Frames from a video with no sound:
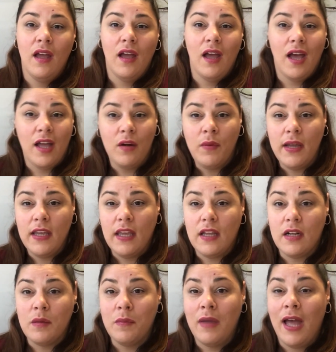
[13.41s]
How do I get
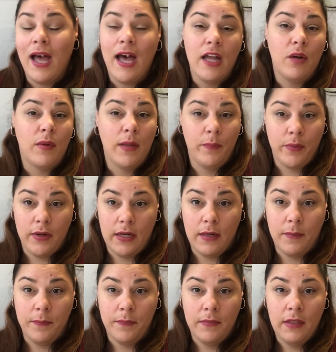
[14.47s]
them? How do I print
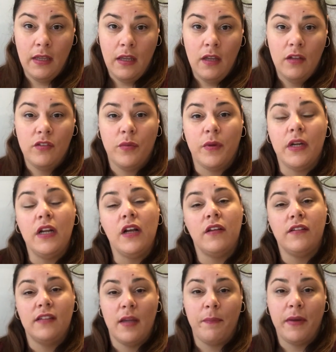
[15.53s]
them? So we're going to go
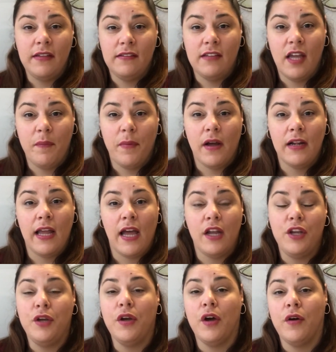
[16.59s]
step by step on how
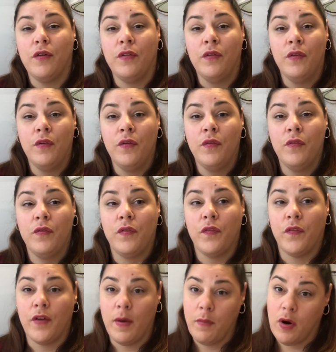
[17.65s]
do you go
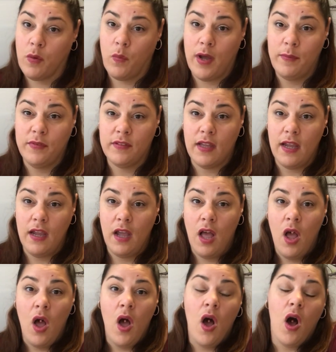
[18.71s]
from our website
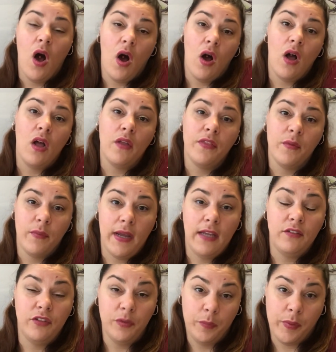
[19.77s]
all the way
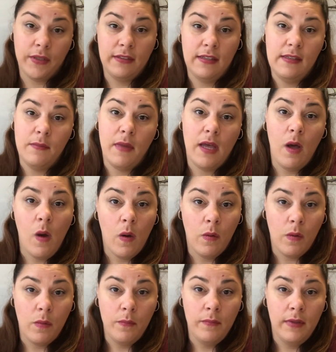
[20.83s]
to printing them at
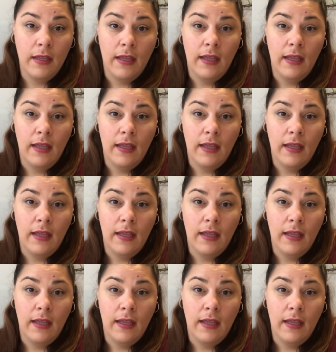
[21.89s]
home,